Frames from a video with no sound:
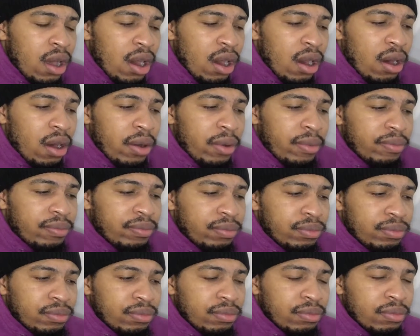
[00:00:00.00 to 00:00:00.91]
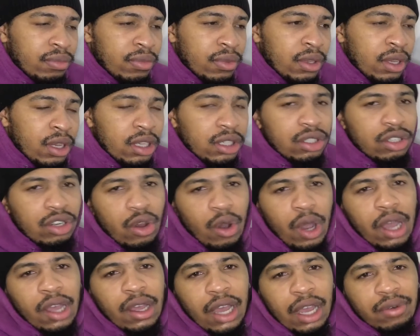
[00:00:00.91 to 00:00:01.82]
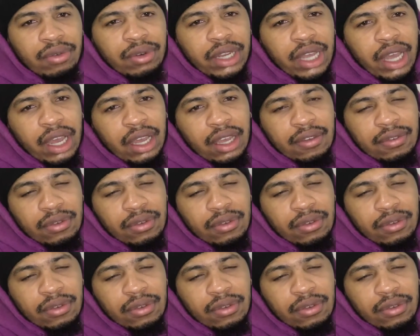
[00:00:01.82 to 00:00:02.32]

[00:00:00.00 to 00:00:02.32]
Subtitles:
Because you know I react.